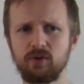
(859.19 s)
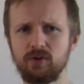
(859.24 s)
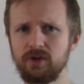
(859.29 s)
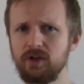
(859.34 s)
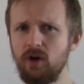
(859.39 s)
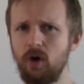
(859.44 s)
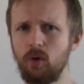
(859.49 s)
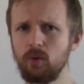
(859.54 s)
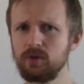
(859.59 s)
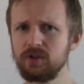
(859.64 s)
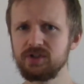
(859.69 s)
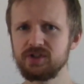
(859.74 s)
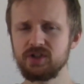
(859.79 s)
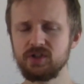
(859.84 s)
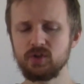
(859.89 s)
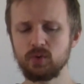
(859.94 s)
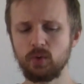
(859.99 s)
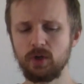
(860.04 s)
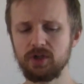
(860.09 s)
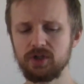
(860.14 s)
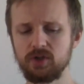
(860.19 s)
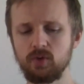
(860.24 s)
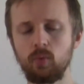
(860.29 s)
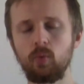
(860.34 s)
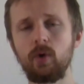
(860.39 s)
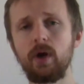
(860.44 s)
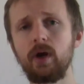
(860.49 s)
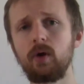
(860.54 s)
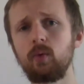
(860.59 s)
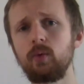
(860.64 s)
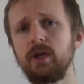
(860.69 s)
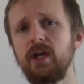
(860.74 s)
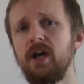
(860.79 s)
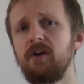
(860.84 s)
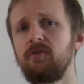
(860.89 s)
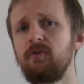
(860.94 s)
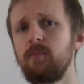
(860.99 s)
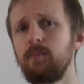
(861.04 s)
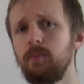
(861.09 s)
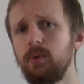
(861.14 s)
or the only situation, where we
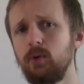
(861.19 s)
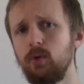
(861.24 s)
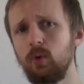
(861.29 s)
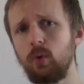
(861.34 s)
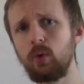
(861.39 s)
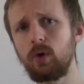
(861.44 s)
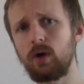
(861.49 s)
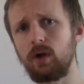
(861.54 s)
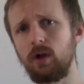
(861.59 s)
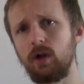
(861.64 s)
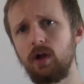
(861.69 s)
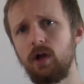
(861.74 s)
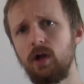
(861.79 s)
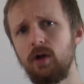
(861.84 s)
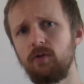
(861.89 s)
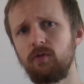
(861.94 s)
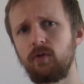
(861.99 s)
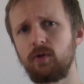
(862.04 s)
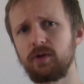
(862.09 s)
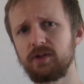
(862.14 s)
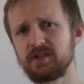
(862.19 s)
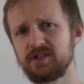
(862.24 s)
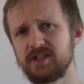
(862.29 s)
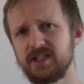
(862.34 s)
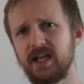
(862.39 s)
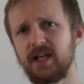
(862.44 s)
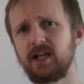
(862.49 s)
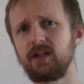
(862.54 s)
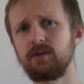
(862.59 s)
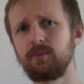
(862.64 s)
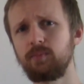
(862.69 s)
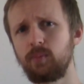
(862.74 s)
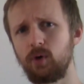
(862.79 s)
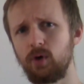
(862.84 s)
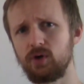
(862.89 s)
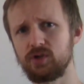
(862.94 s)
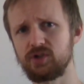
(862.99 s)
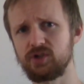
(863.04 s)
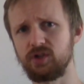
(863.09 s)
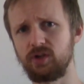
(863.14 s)
have plural for the second
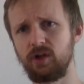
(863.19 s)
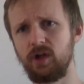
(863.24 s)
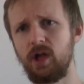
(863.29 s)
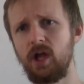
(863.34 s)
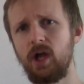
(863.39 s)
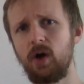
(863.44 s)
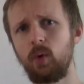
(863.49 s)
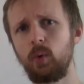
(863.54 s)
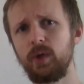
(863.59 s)
person.